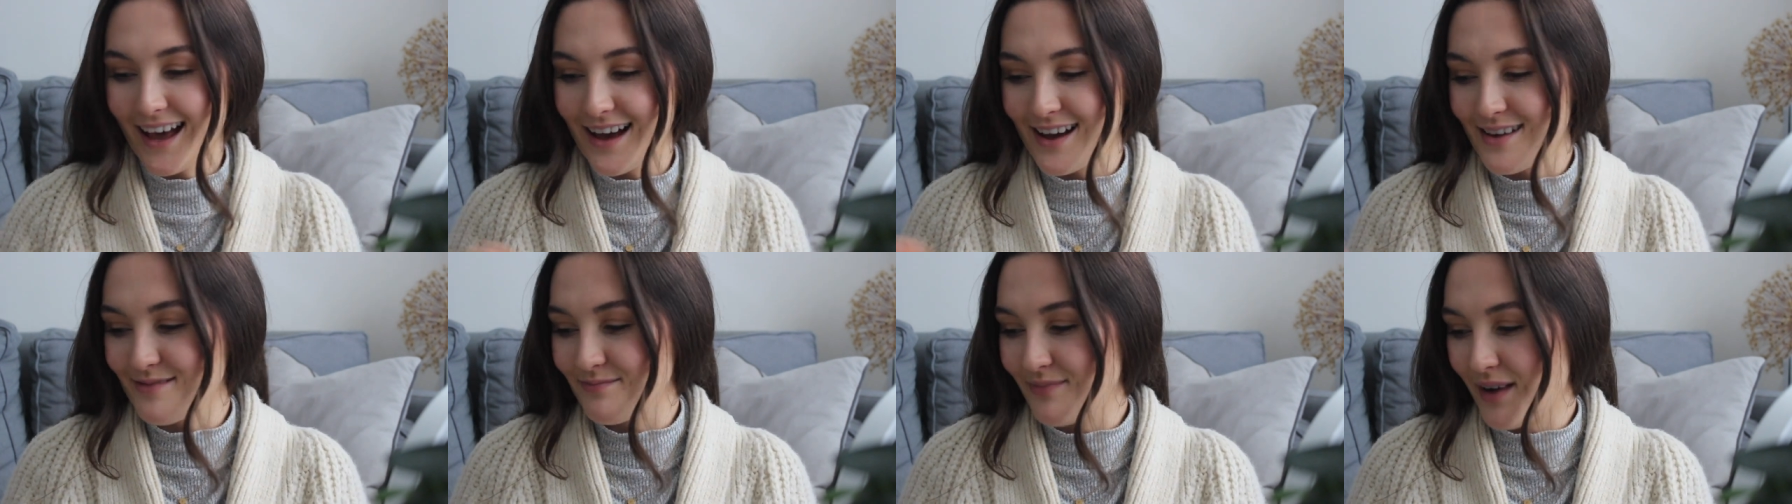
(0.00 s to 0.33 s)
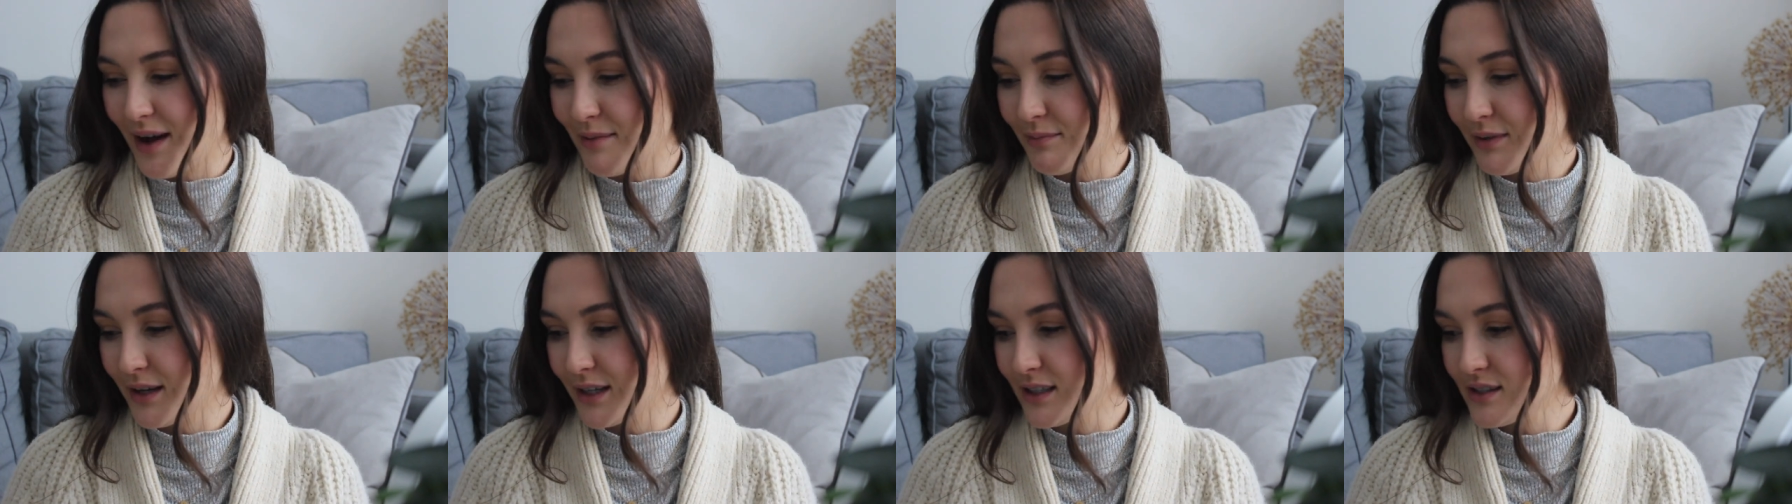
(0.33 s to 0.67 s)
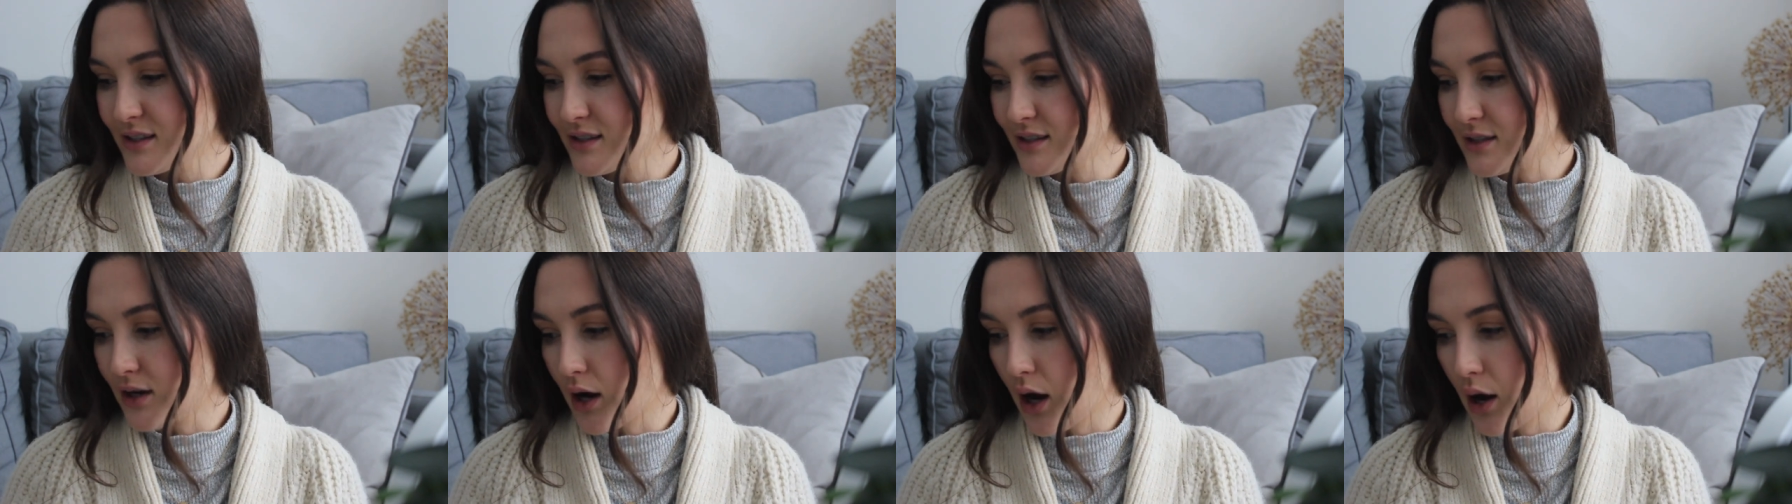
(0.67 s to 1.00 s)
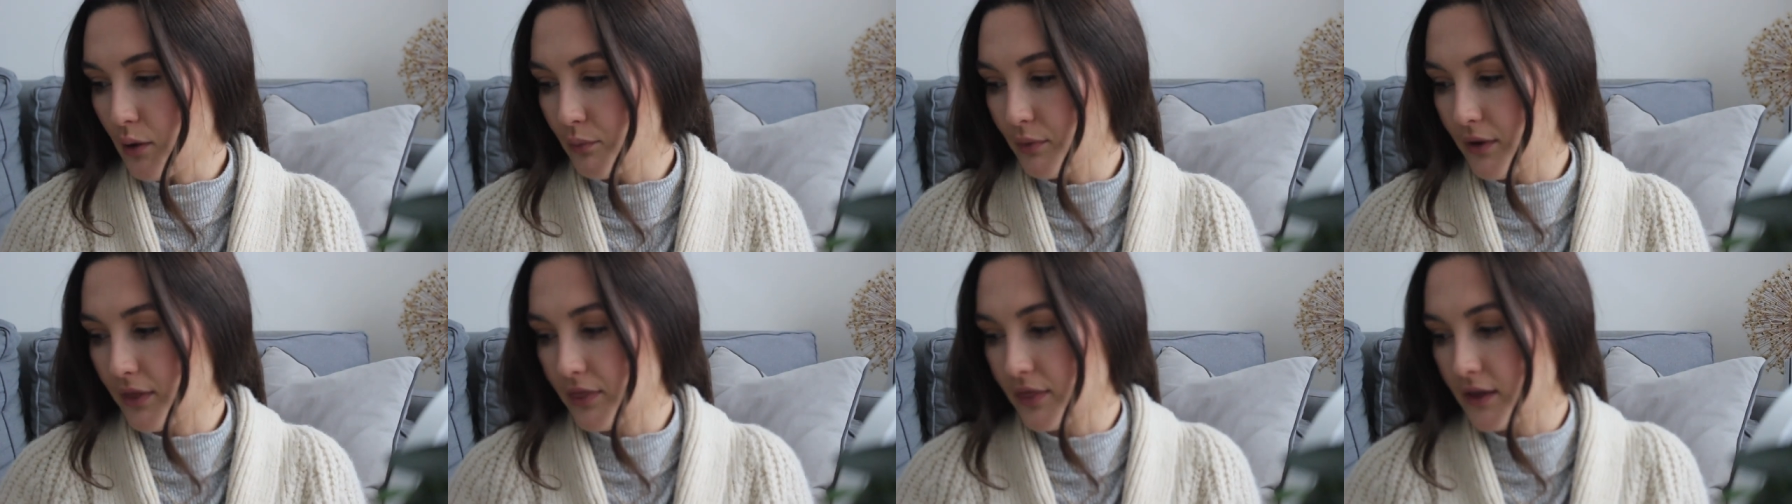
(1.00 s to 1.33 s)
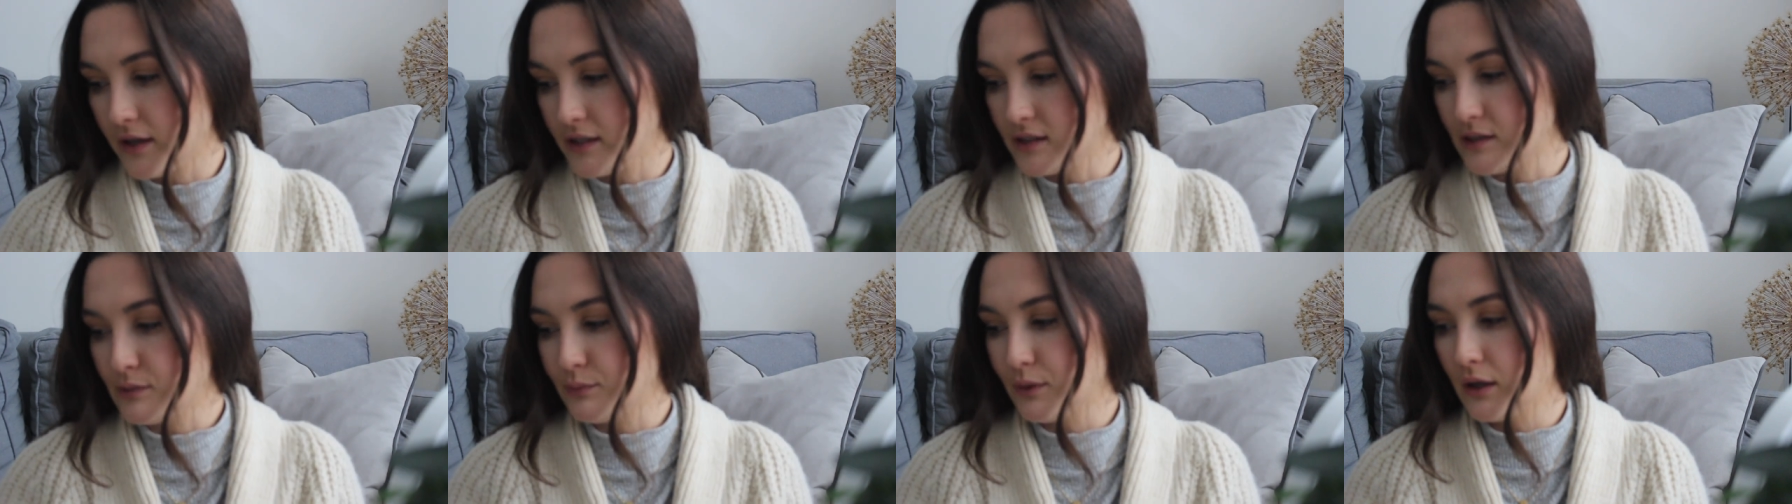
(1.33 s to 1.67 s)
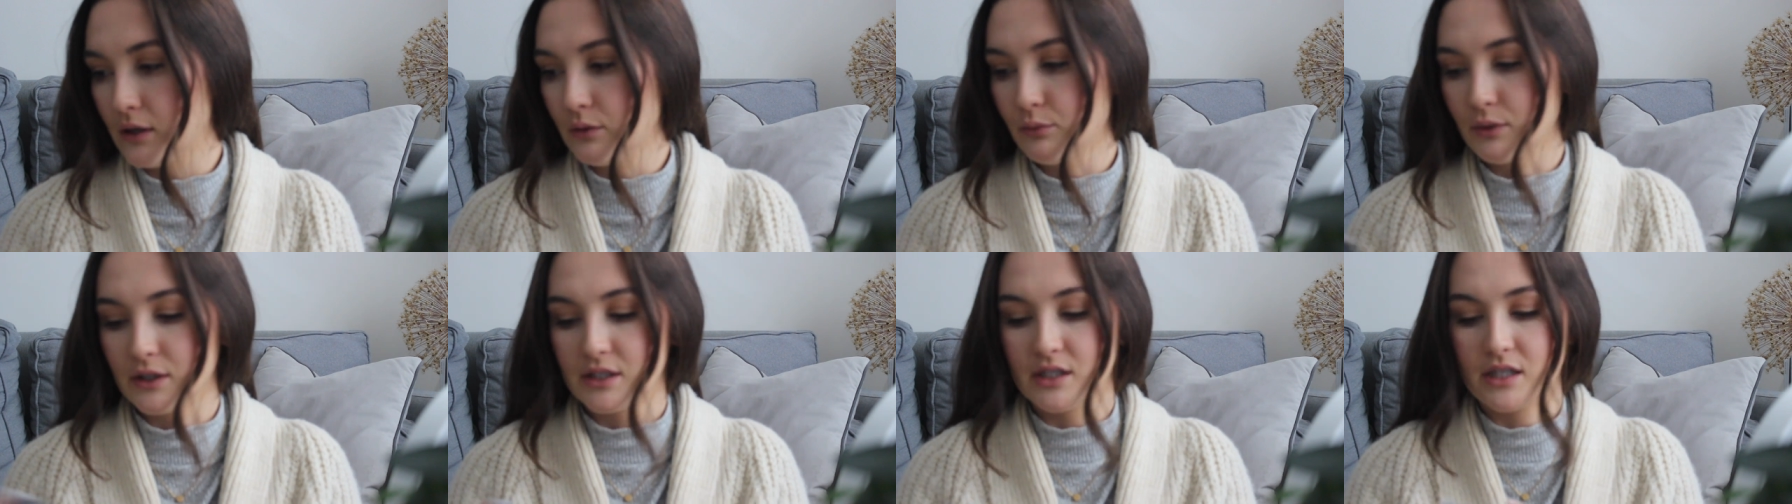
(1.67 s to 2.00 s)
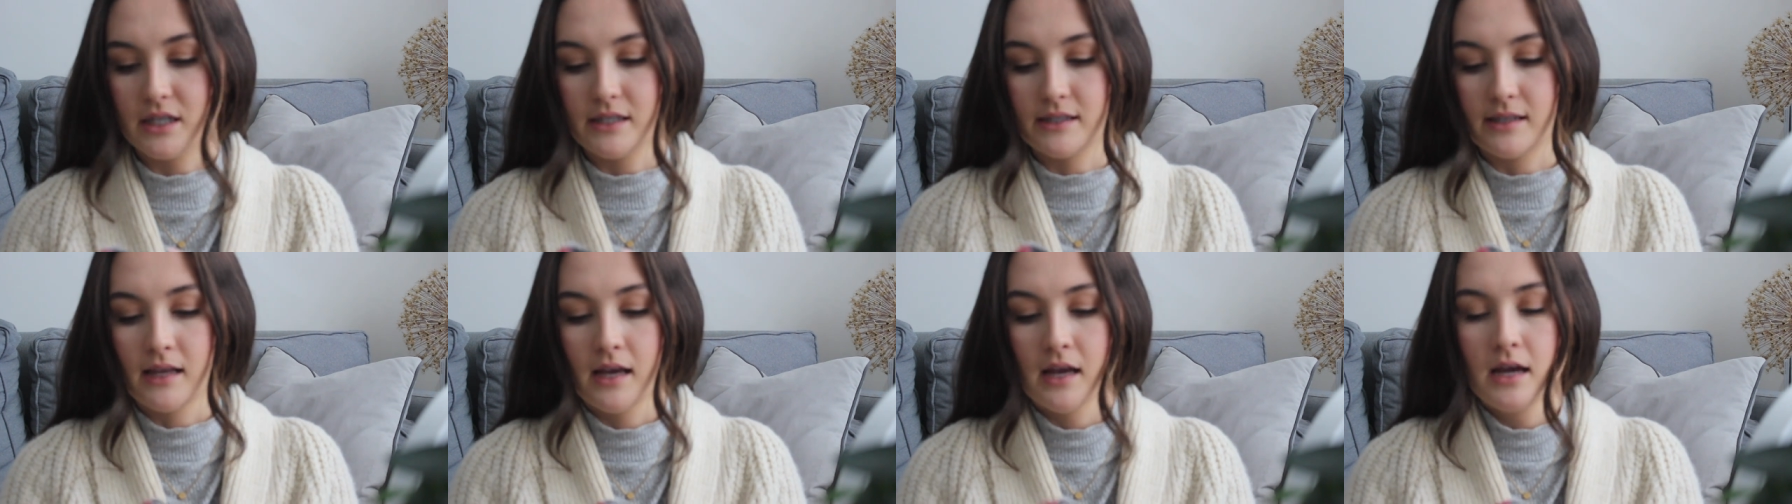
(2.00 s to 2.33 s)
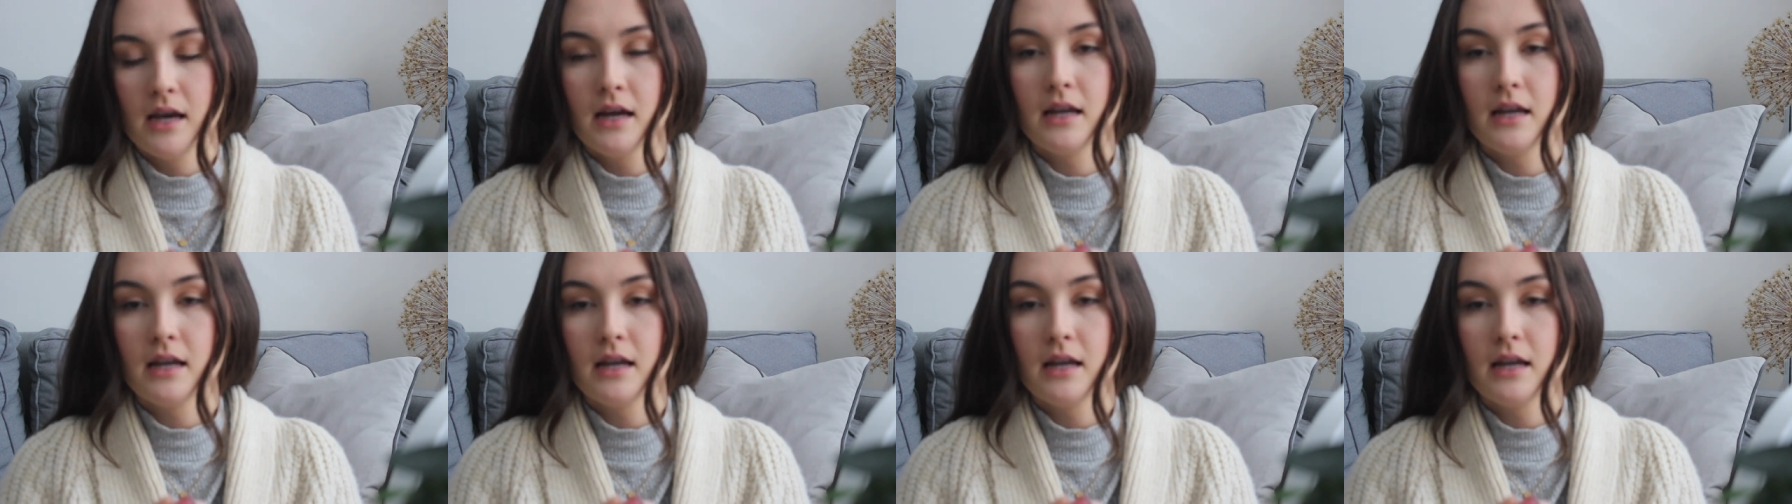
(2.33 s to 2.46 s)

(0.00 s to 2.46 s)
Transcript: Um, I'm going to start with this one, which is